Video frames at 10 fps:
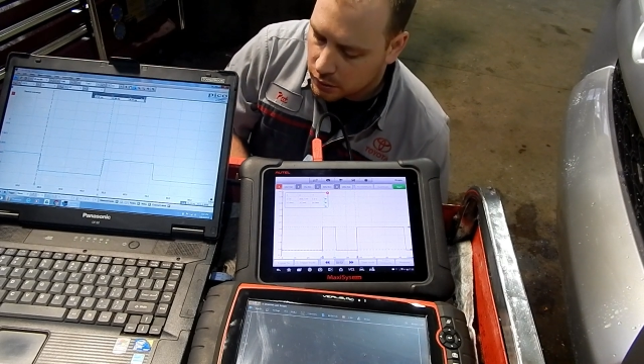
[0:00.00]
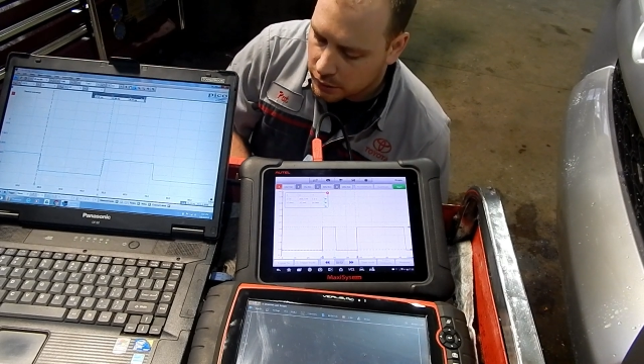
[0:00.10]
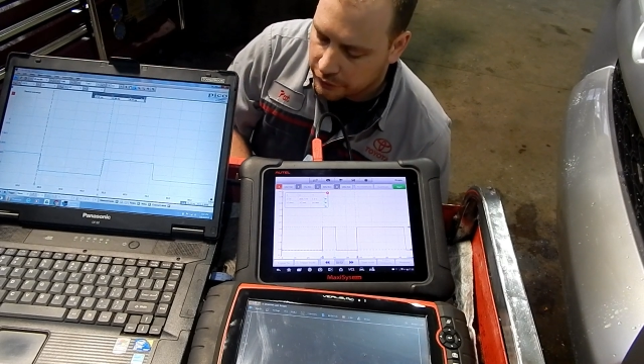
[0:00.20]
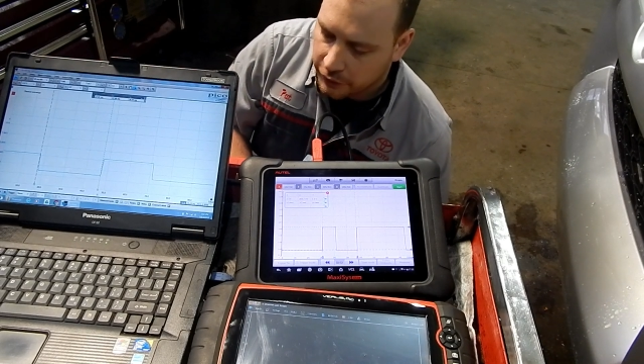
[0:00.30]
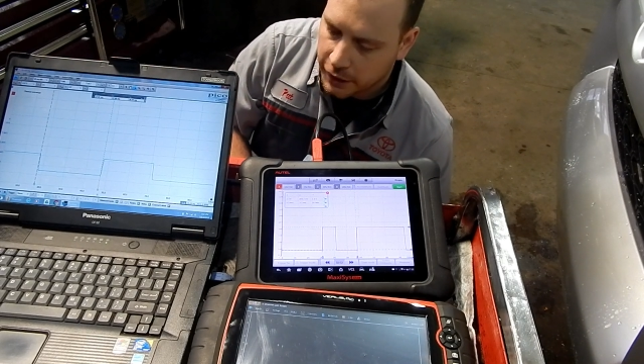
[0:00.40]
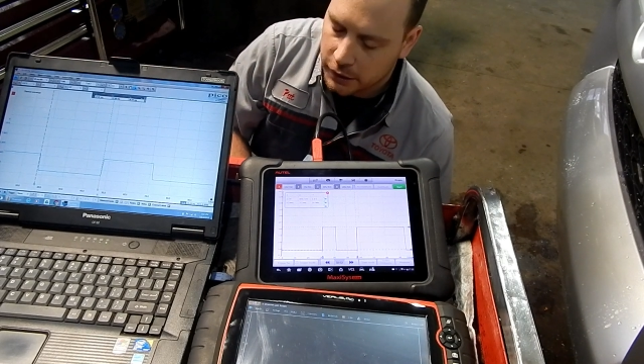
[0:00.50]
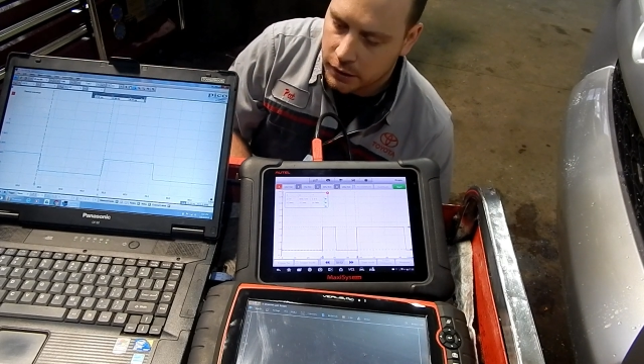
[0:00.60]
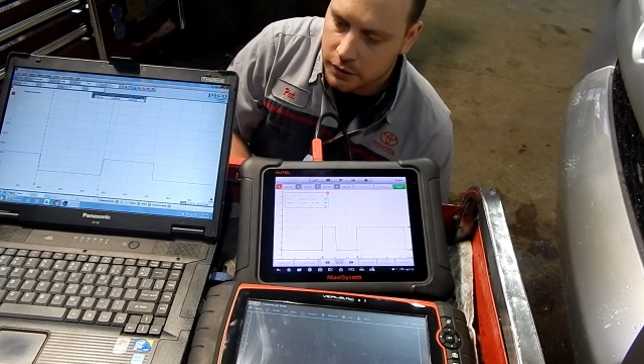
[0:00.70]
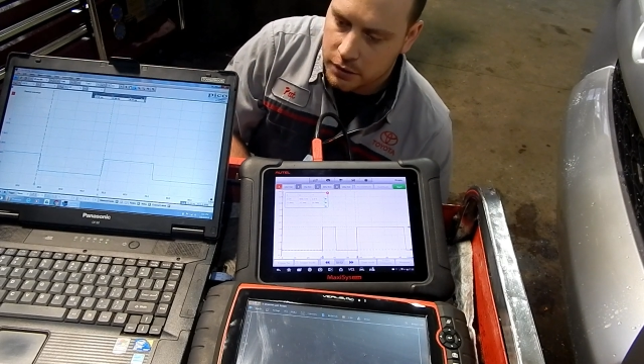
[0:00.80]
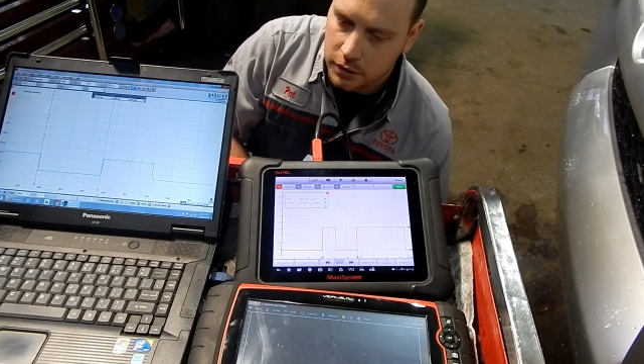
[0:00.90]

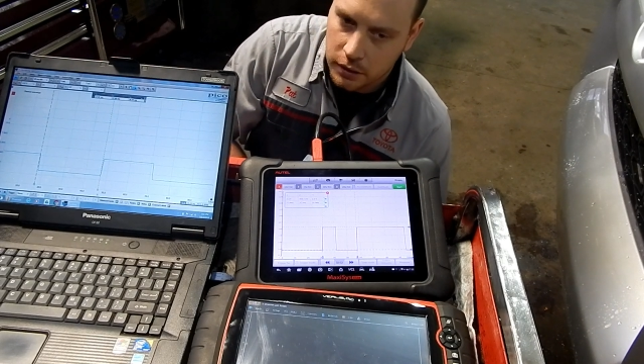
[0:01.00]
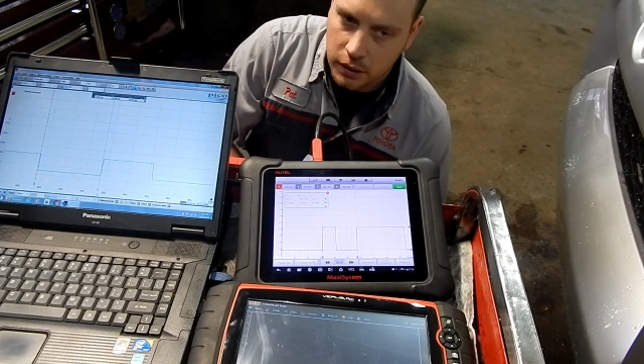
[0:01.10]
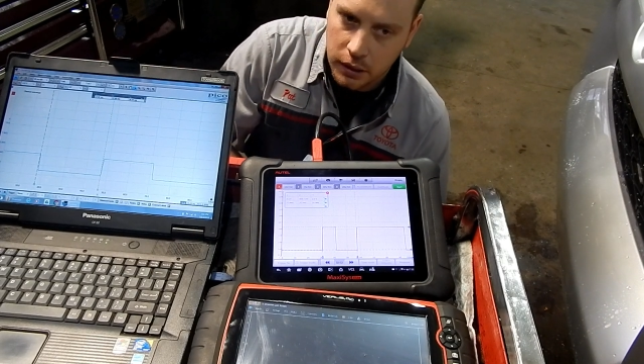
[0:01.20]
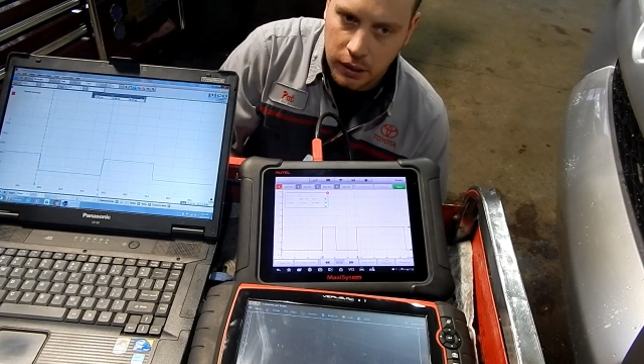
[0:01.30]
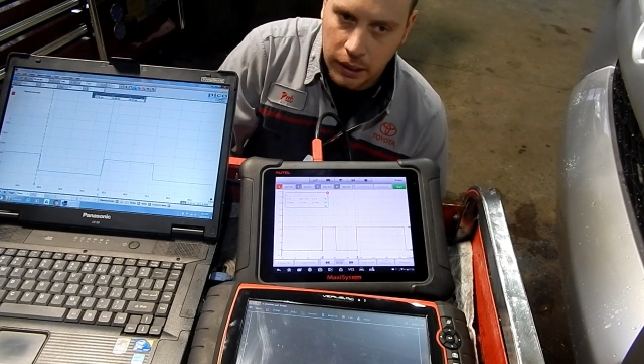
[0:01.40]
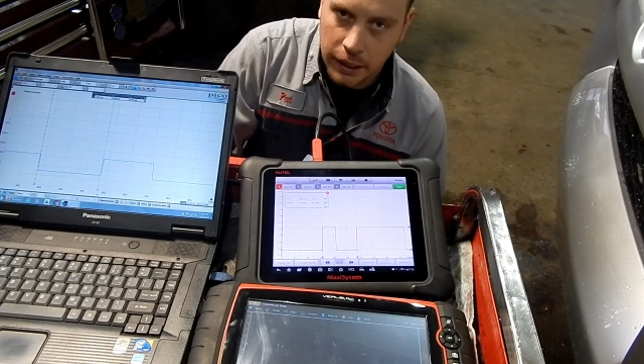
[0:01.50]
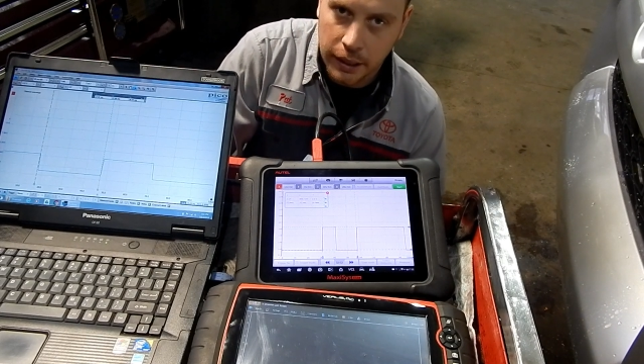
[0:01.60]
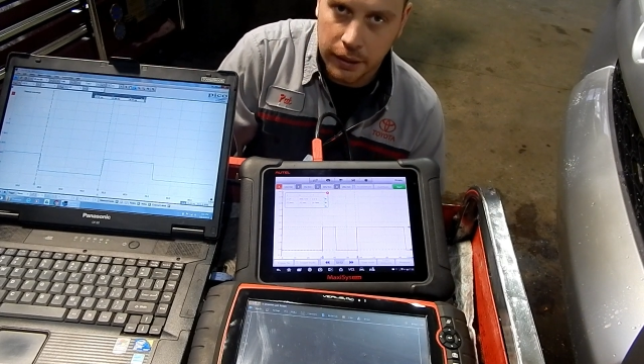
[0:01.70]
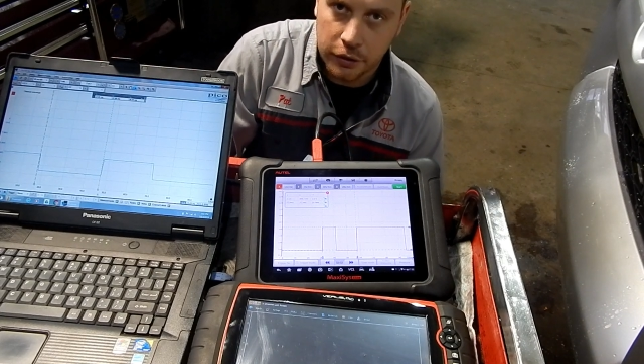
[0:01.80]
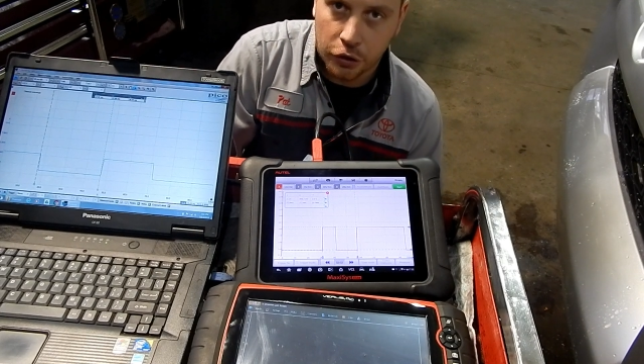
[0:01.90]
convenience,
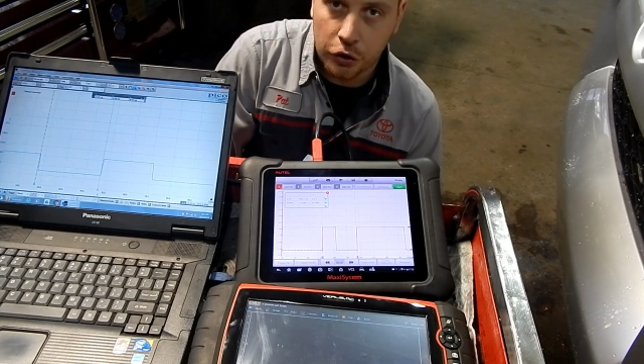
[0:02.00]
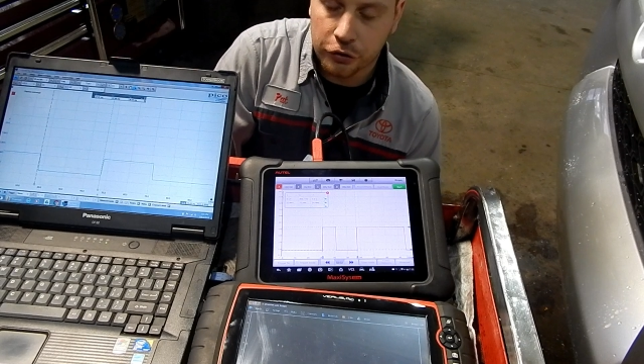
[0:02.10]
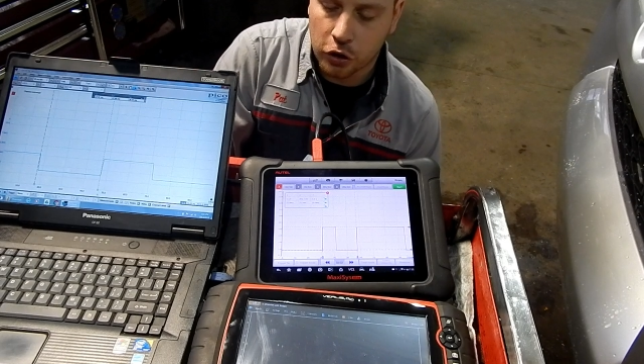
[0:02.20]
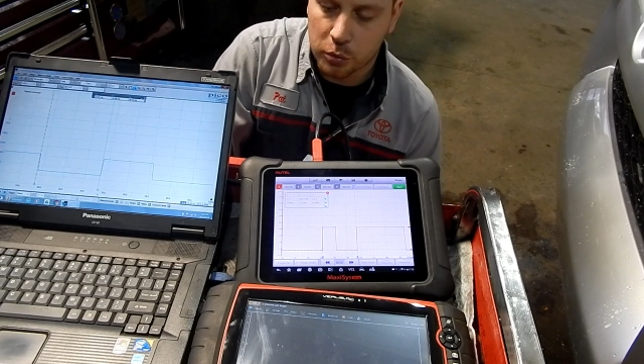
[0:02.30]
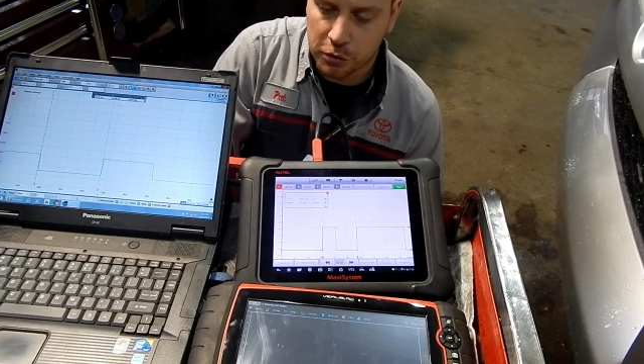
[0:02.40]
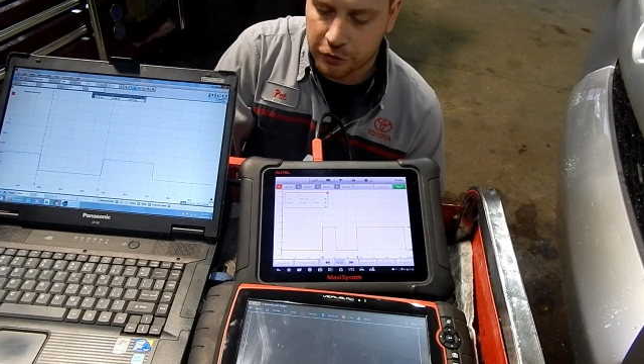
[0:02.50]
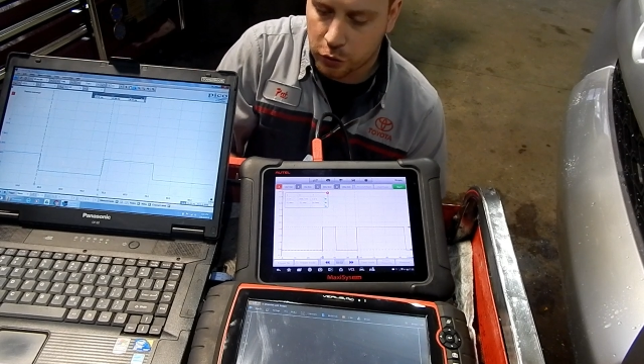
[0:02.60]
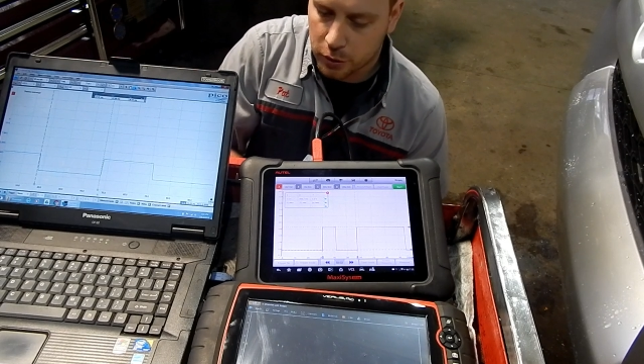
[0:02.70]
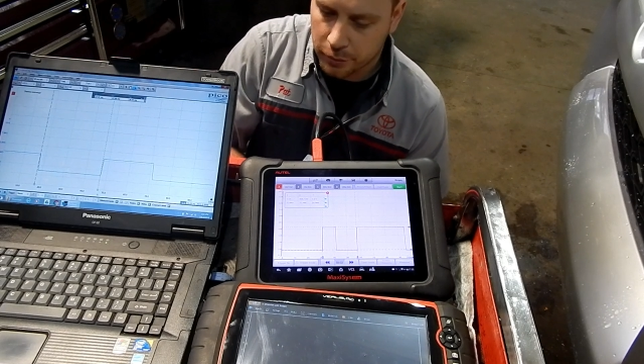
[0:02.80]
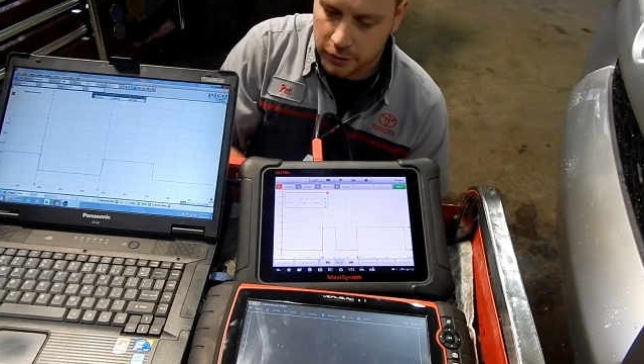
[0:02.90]
and overall
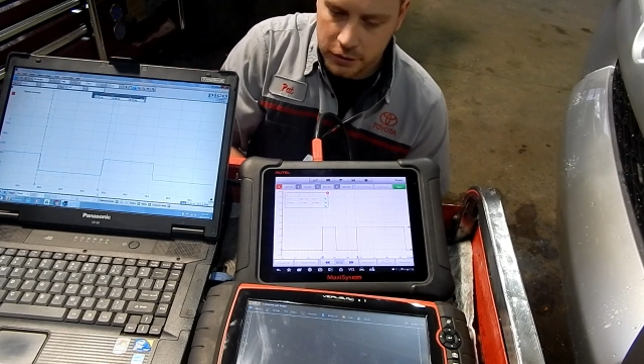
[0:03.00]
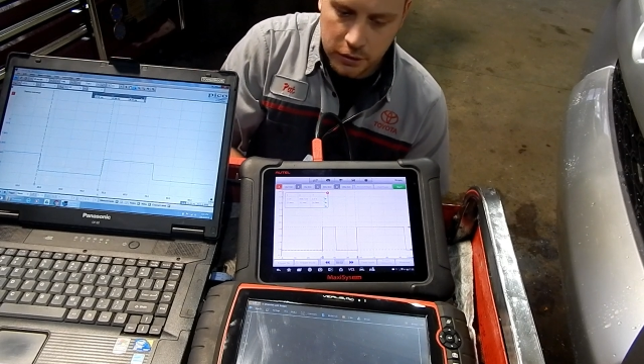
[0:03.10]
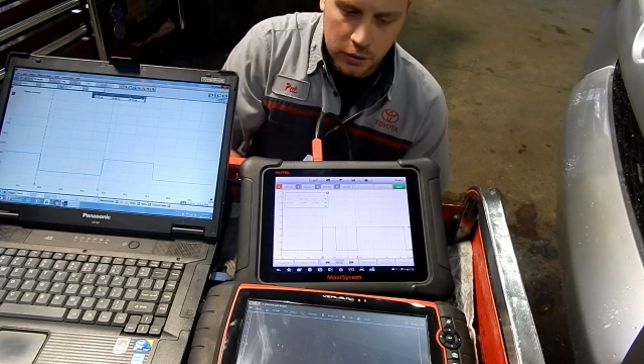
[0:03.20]
performance.